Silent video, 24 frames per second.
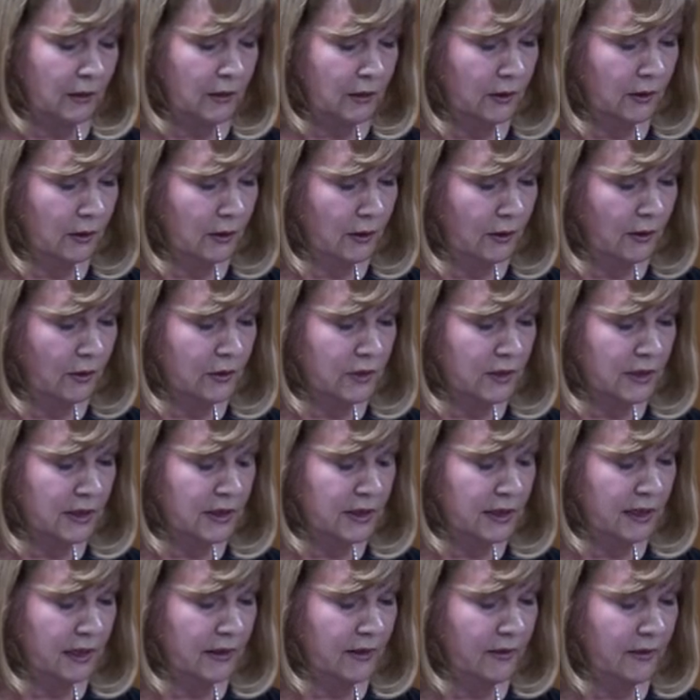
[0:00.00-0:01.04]

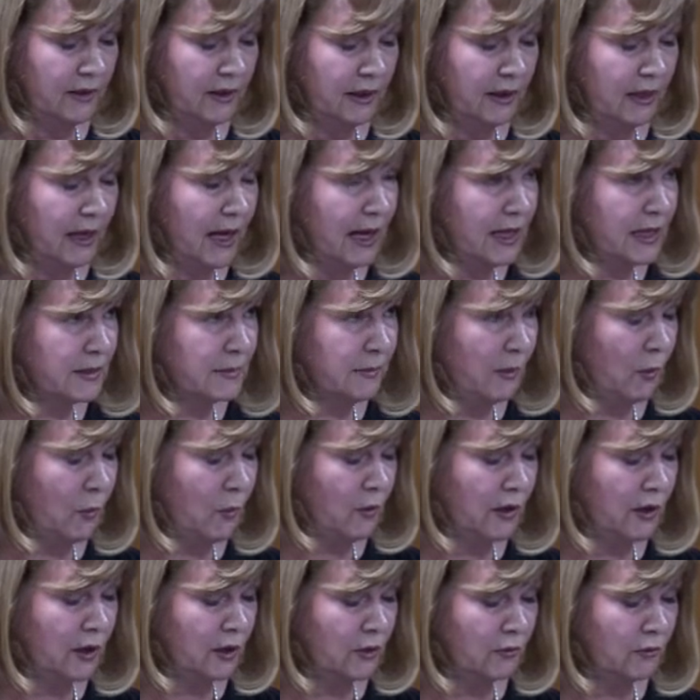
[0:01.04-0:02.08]
concluded in the Expert
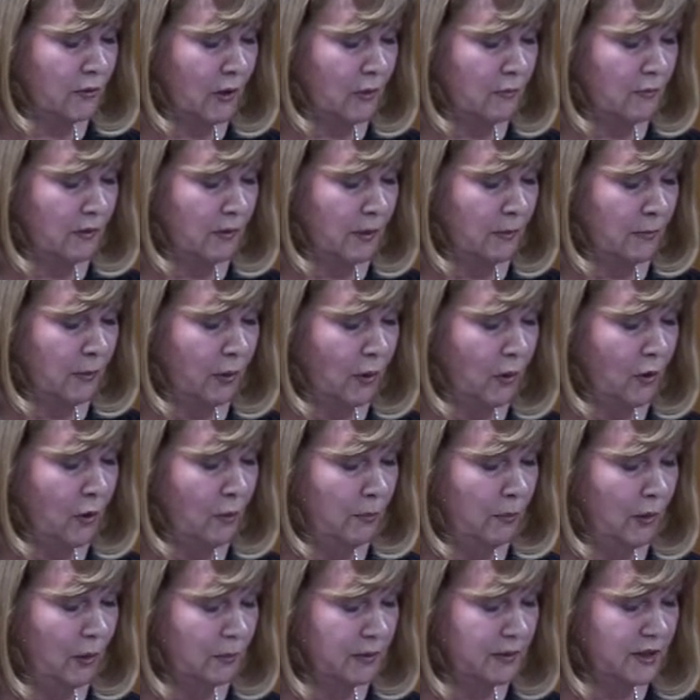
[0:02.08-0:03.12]
Working Group report
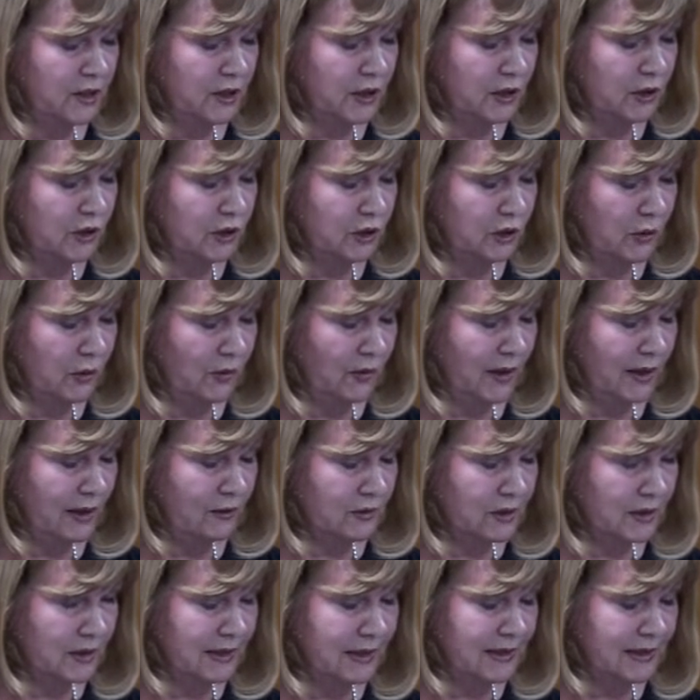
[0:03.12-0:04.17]
published in
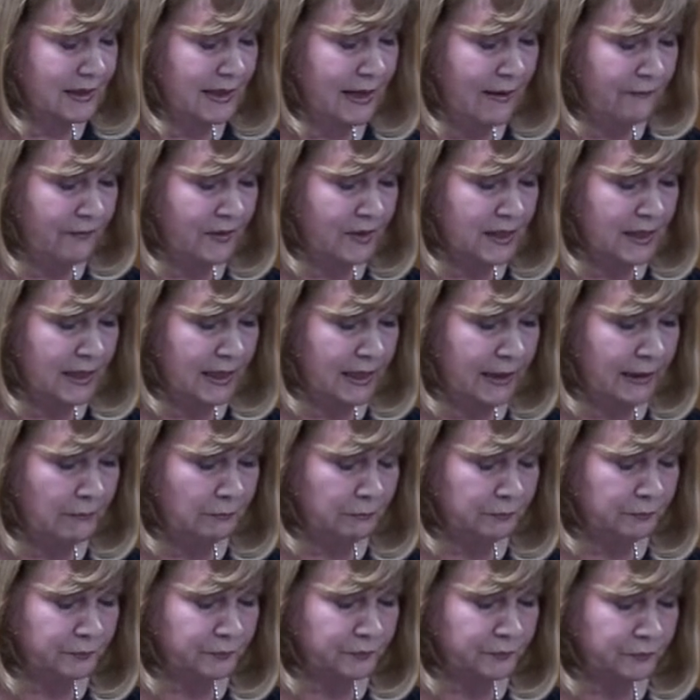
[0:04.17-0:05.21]

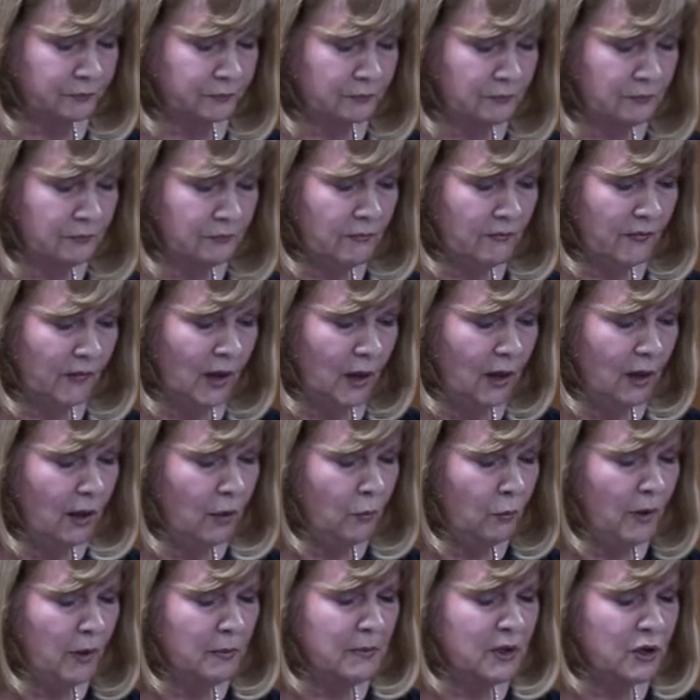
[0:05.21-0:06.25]
2017,
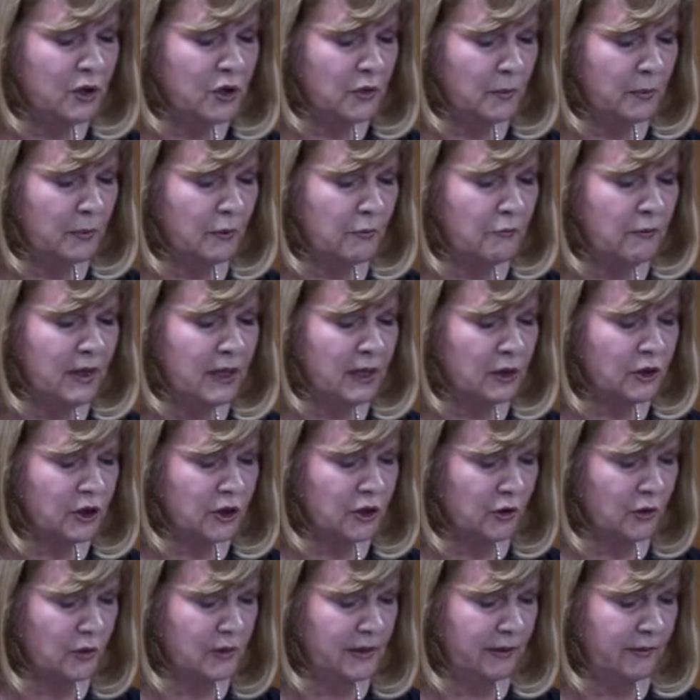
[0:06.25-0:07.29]
women should be
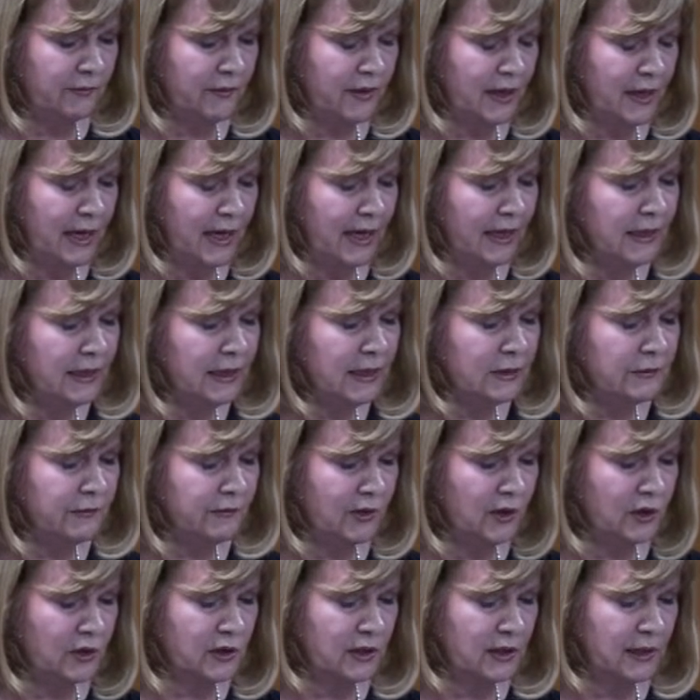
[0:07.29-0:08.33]
reassured if they
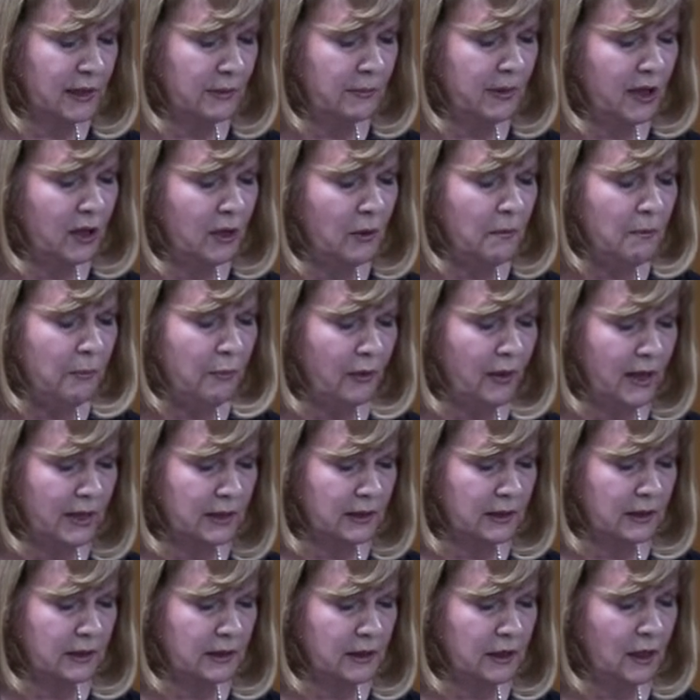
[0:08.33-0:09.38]
inadvertently become
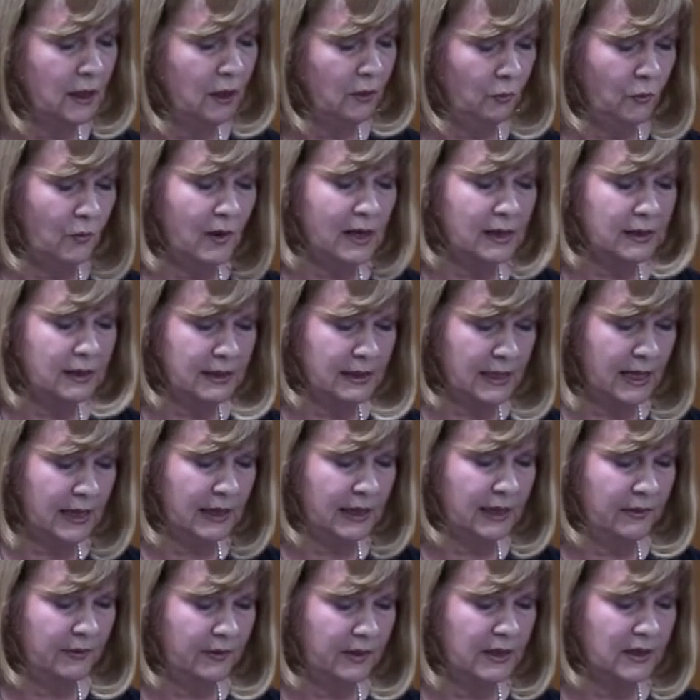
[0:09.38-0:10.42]
pregnant while
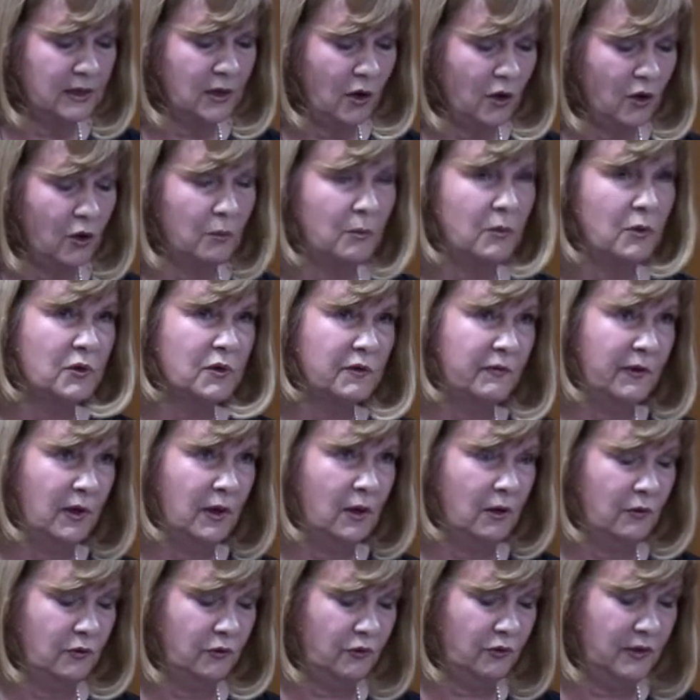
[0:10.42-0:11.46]
taking these hormones for
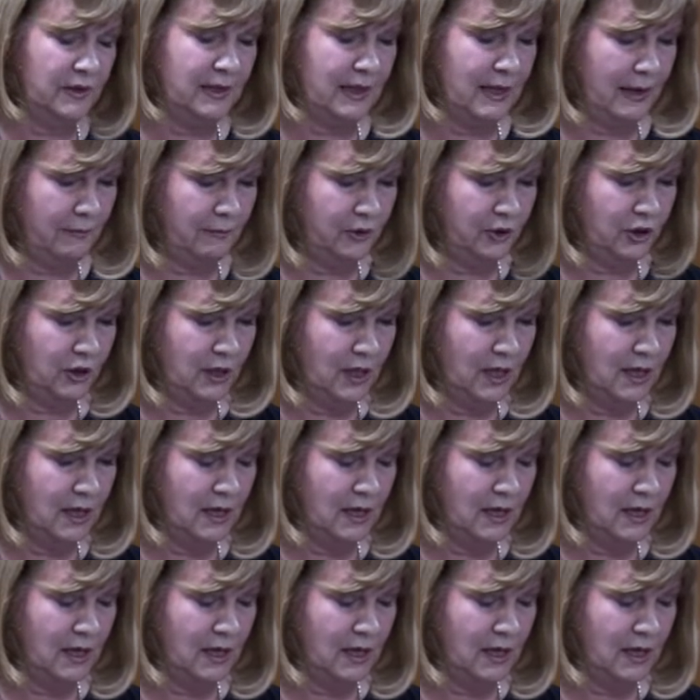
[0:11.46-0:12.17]
contraception.